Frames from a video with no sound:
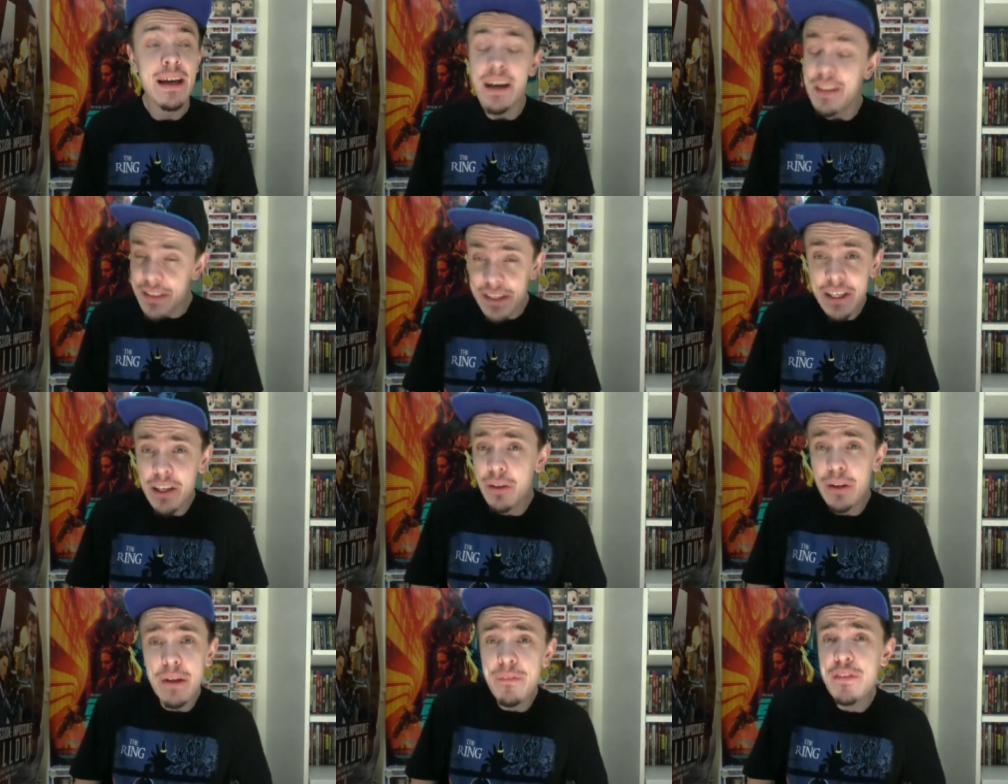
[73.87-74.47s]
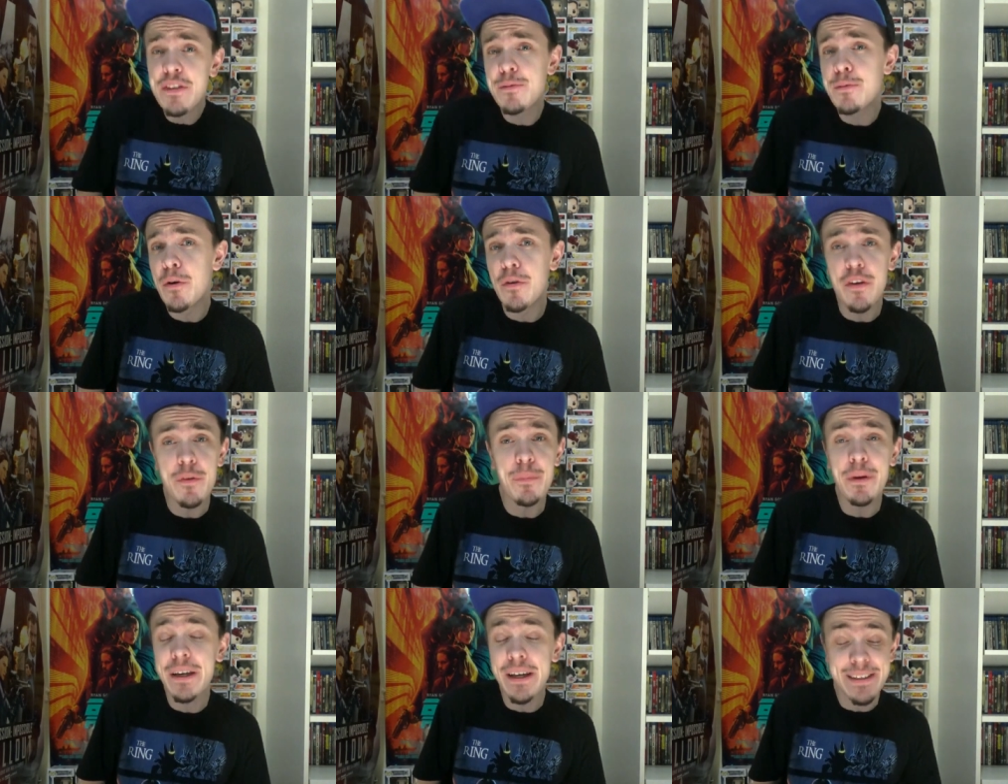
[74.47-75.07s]
I think you'll love this
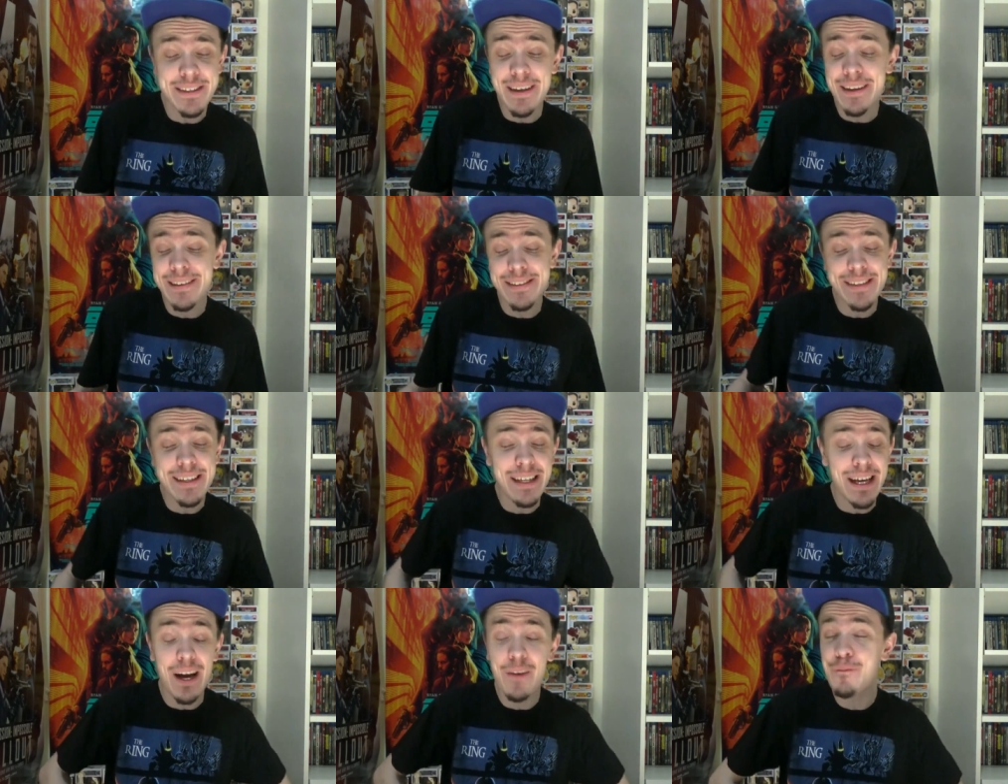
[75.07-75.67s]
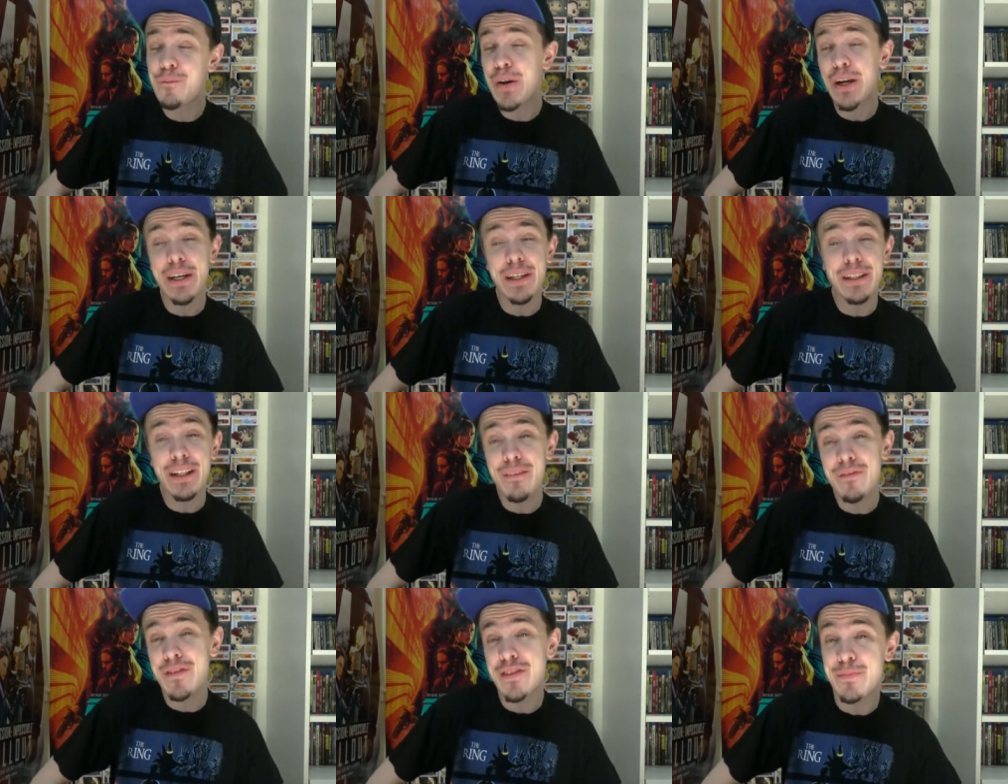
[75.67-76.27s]
movie because, honestly, I
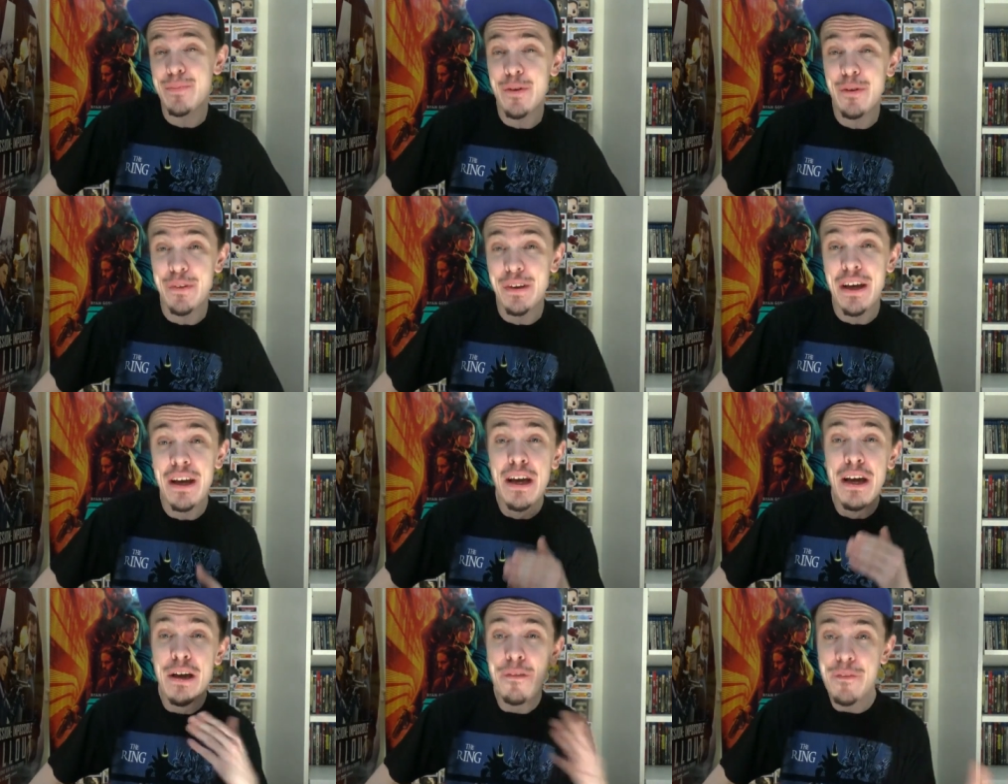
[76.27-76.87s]
fucking love this movie.